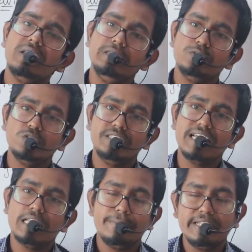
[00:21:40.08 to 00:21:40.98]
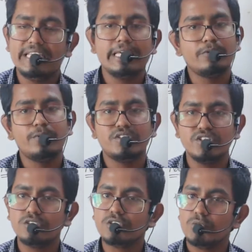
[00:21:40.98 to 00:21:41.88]
use the kinematic
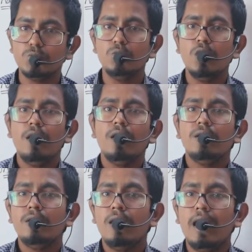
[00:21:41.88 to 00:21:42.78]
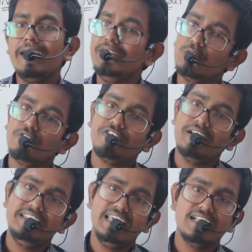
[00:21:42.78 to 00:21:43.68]
equations too, and you can
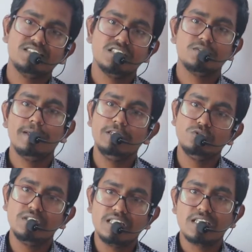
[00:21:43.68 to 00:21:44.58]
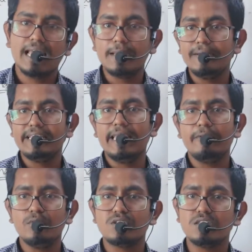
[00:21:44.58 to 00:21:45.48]
find the answers by using that kinematic
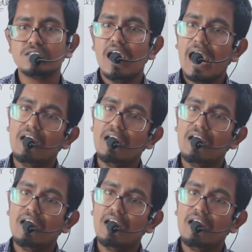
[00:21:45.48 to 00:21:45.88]
equations.